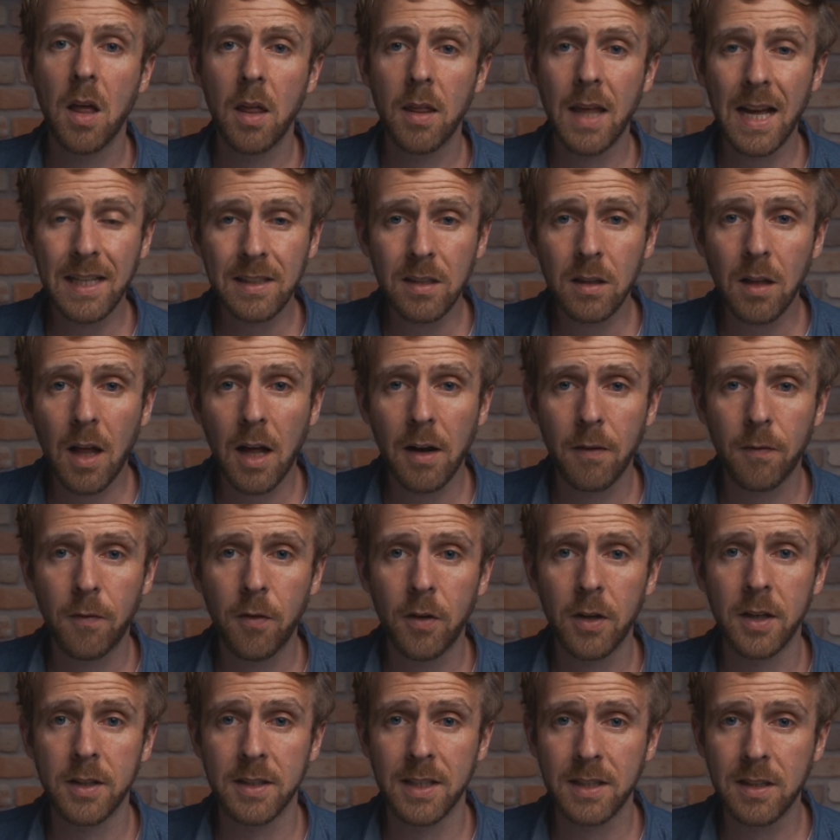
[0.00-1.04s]
That's a lot of
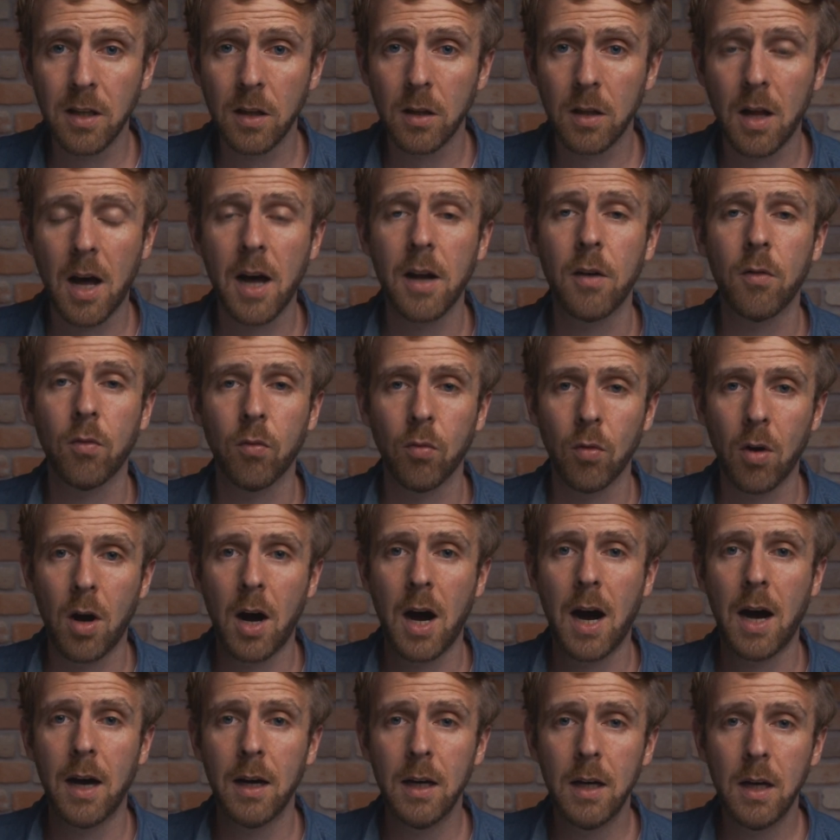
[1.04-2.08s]
footage, that's a lot of
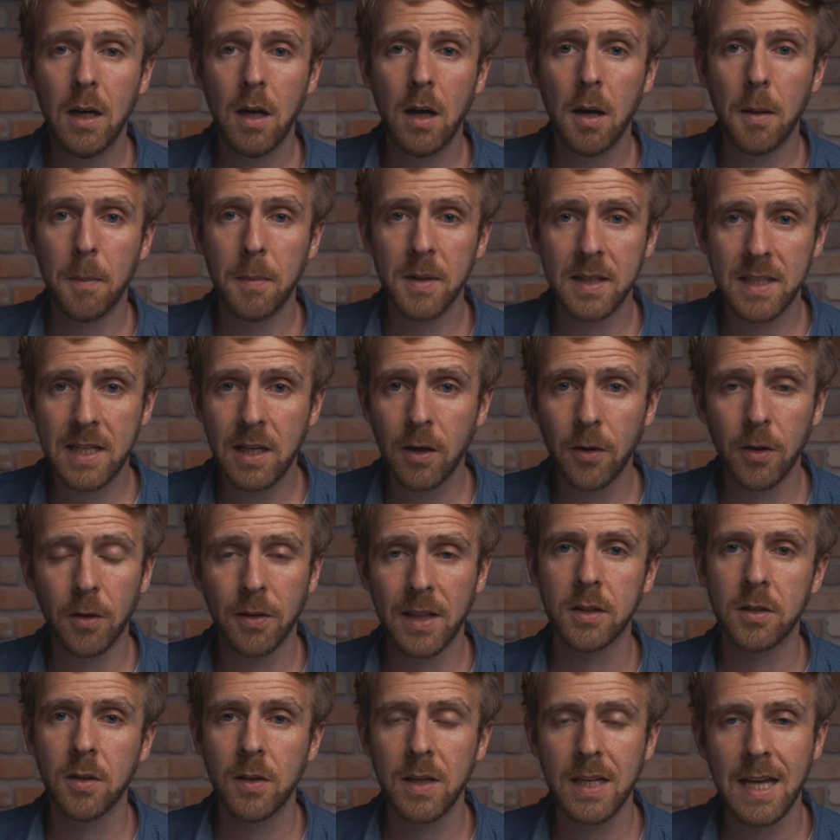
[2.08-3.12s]
raw material.
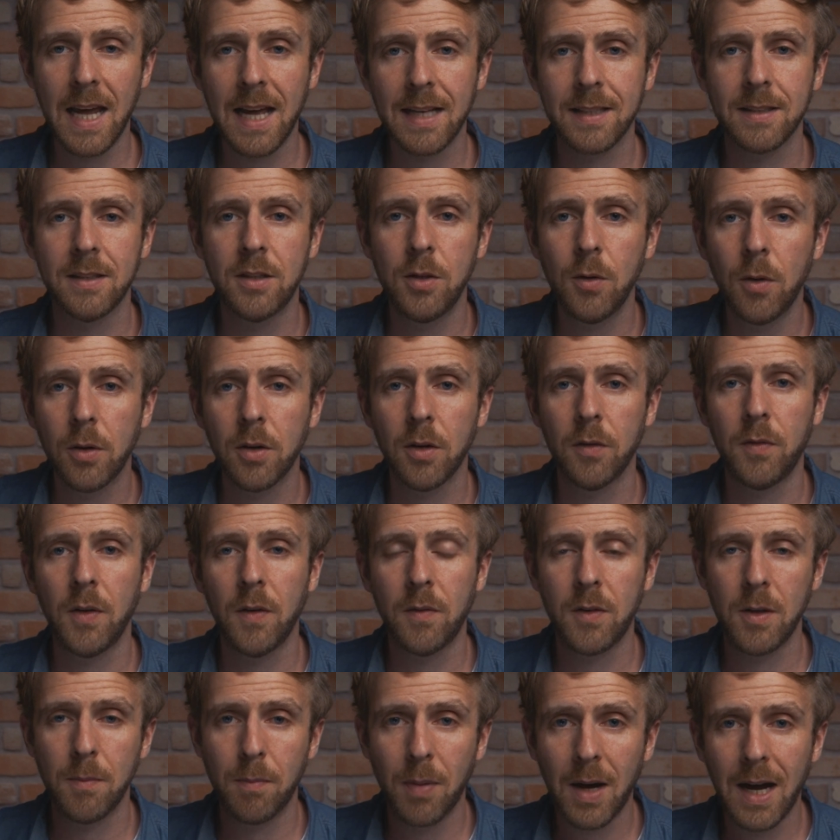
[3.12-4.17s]
So yes,
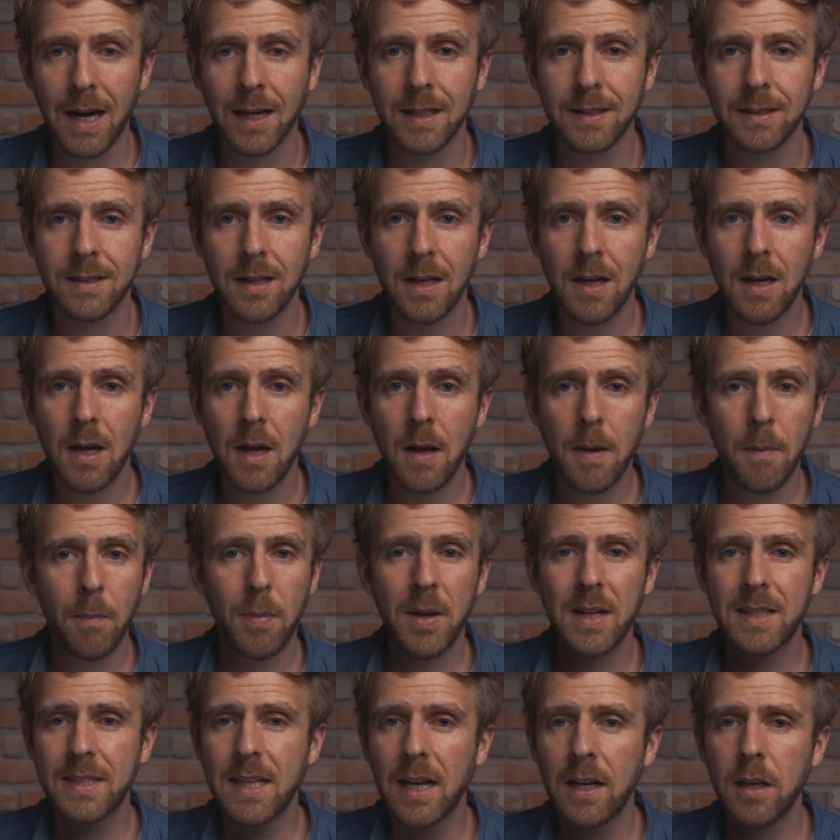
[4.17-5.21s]
$250,
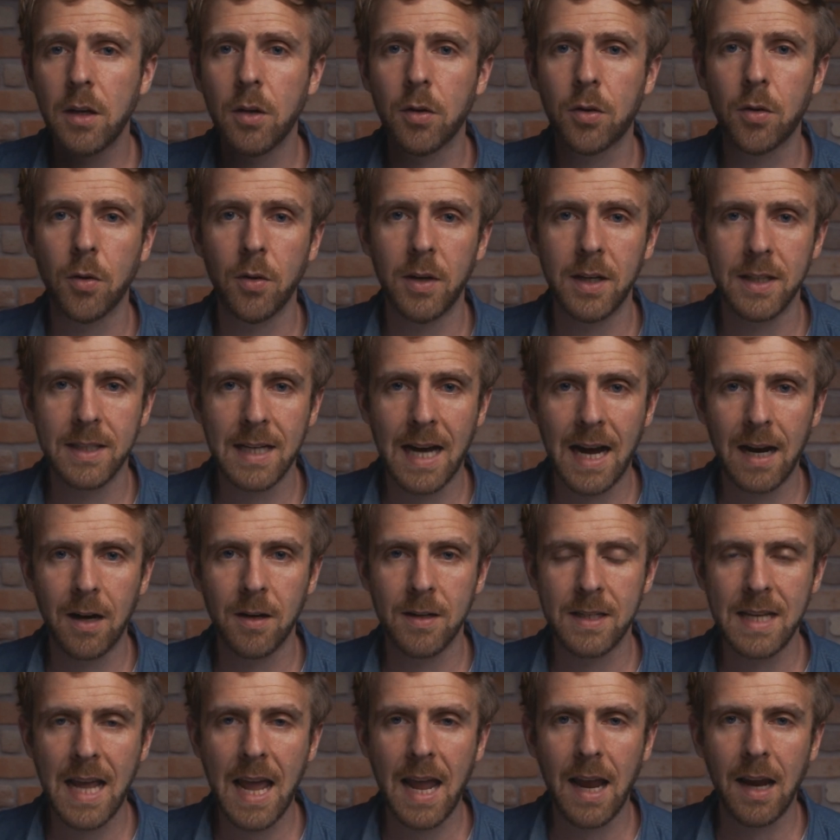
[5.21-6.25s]
but it's getting you through an entire
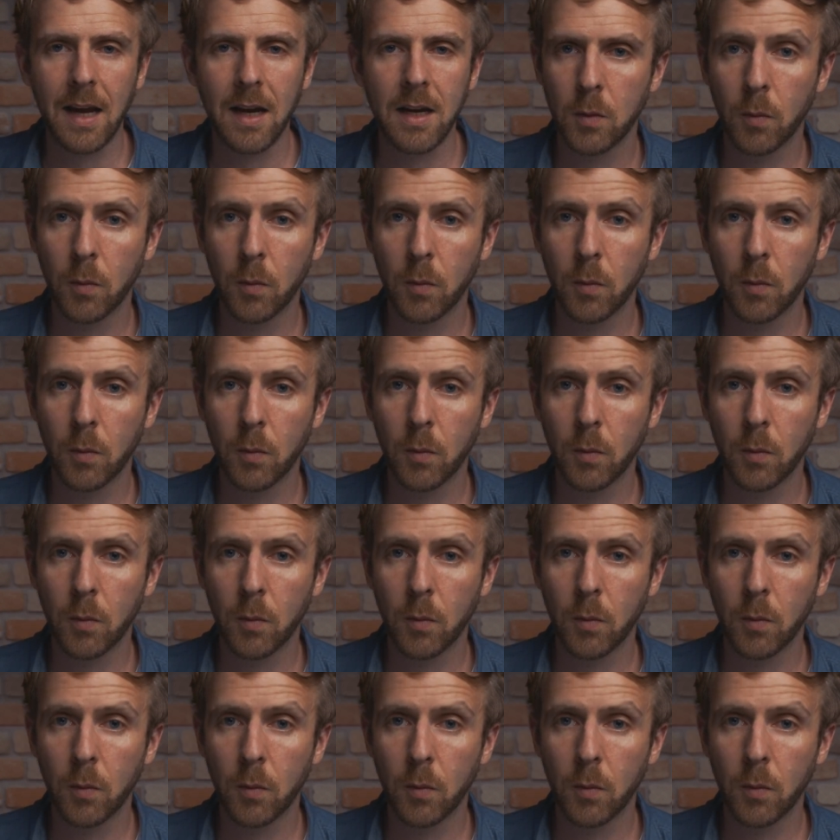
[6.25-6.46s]
day.